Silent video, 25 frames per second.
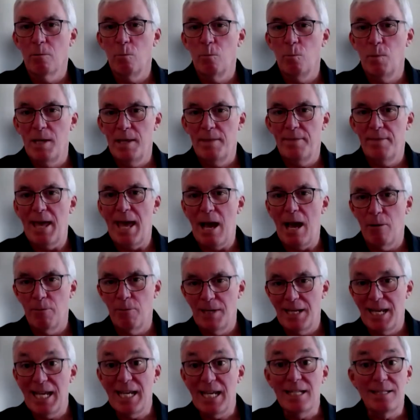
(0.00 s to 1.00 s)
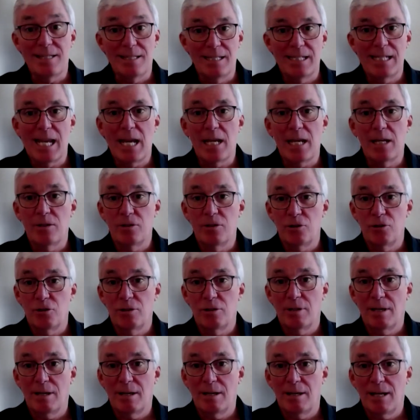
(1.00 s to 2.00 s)
or without
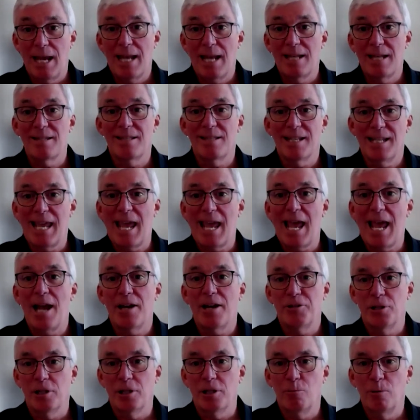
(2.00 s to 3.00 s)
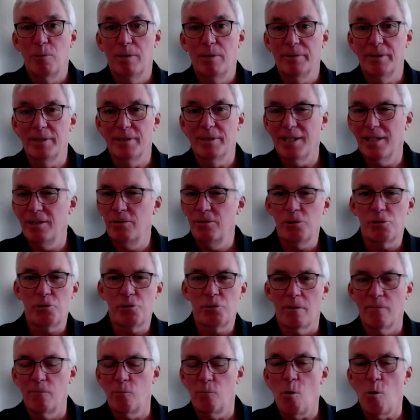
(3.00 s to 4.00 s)
ACH as the cash equivalent? Can you just
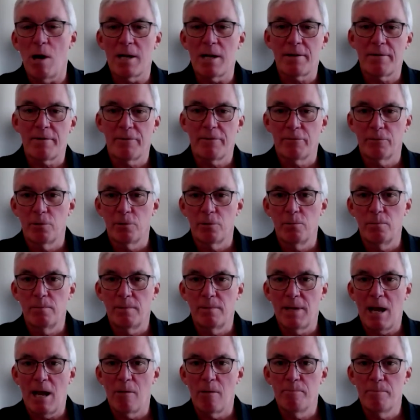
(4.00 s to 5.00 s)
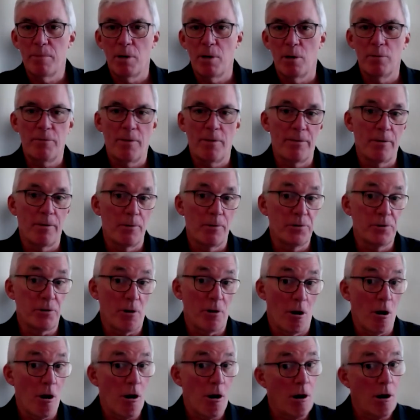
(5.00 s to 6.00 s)
sort of walk through how both of those
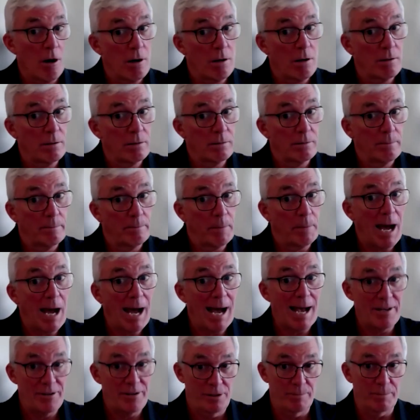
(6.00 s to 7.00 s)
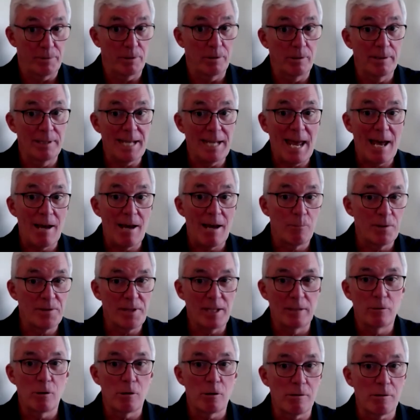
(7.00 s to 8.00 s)
are possible and what
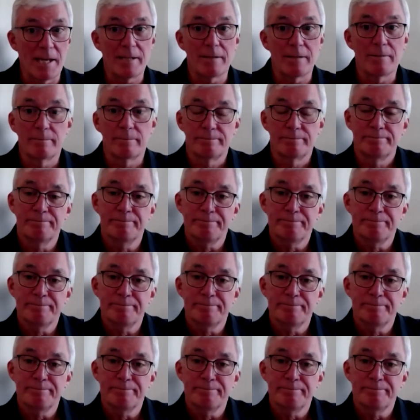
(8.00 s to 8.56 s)
they look like?